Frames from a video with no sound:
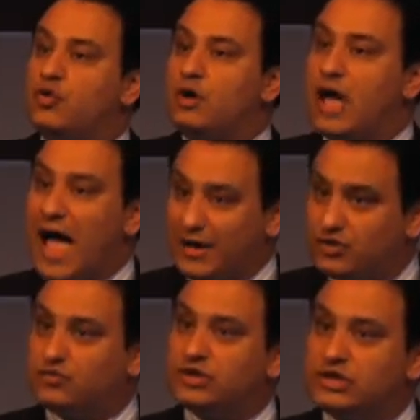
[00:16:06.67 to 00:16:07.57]
row
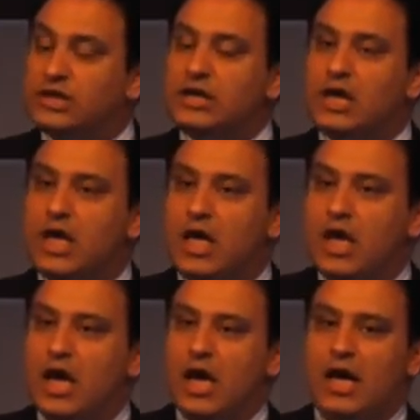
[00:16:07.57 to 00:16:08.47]
accurately.
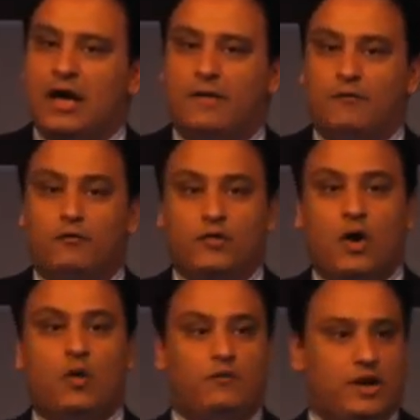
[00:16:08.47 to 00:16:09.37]
We
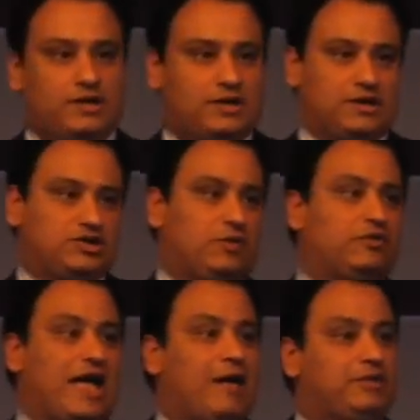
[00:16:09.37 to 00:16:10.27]
all got
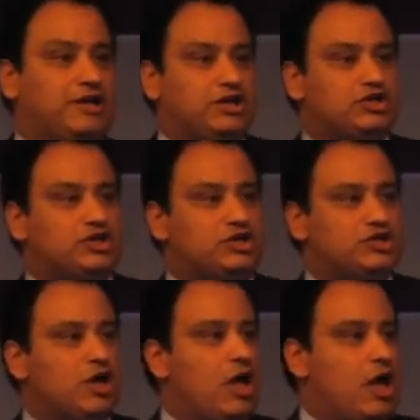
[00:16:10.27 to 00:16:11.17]
some of the
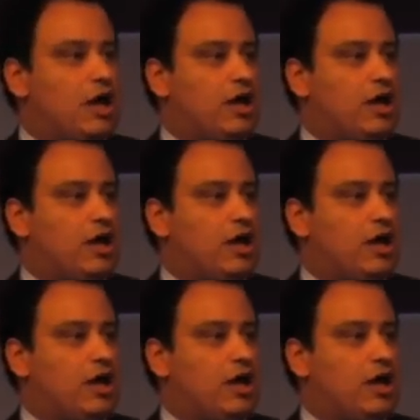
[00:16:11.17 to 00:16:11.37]
applications